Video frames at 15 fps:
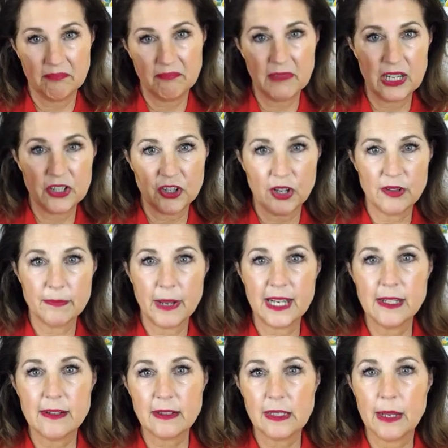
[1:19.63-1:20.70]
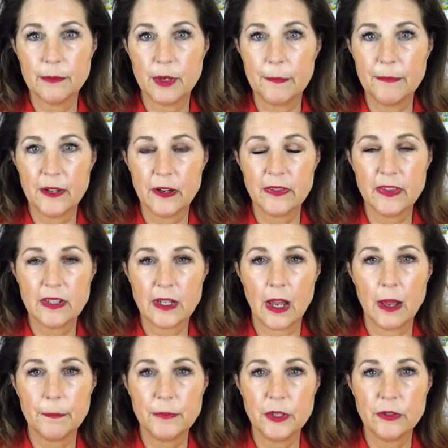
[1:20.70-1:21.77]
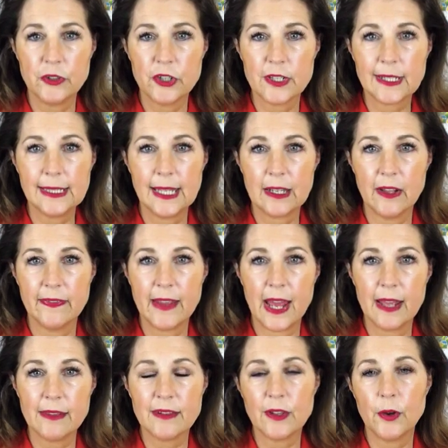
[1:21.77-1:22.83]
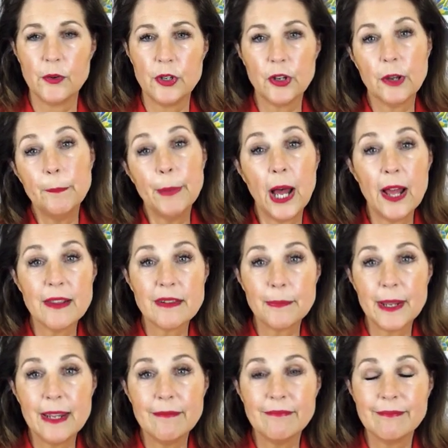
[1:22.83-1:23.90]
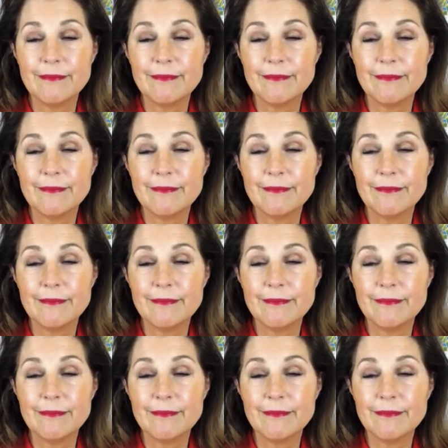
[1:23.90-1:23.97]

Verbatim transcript: it shows my disclaimer up there at the top. You can just click on that. So you can pause me.